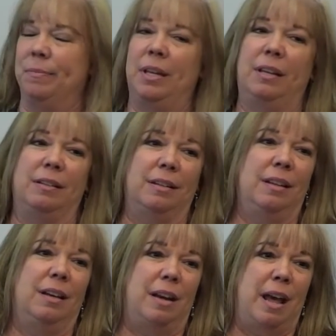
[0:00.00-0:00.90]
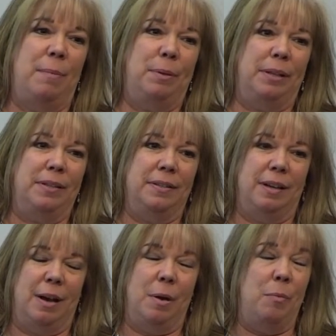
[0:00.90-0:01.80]
in Annapolis,
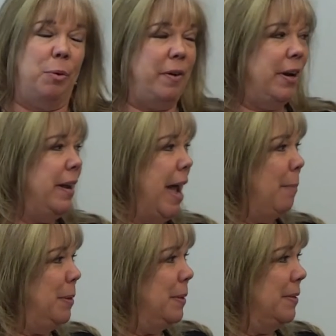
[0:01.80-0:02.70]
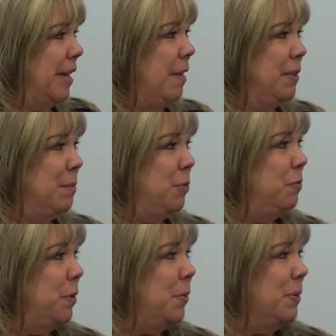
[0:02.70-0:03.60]
and we're very happy to have some new
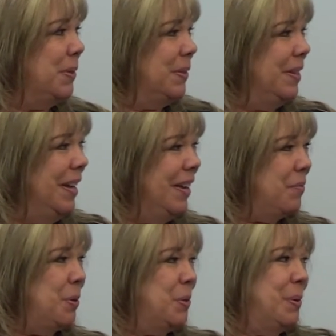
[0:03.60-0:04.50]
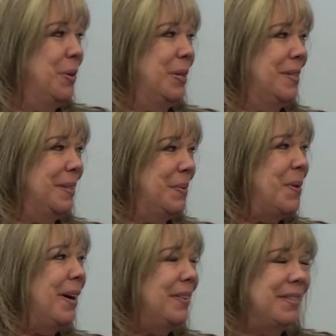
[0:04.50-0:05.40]
folks, worked with Chris as well.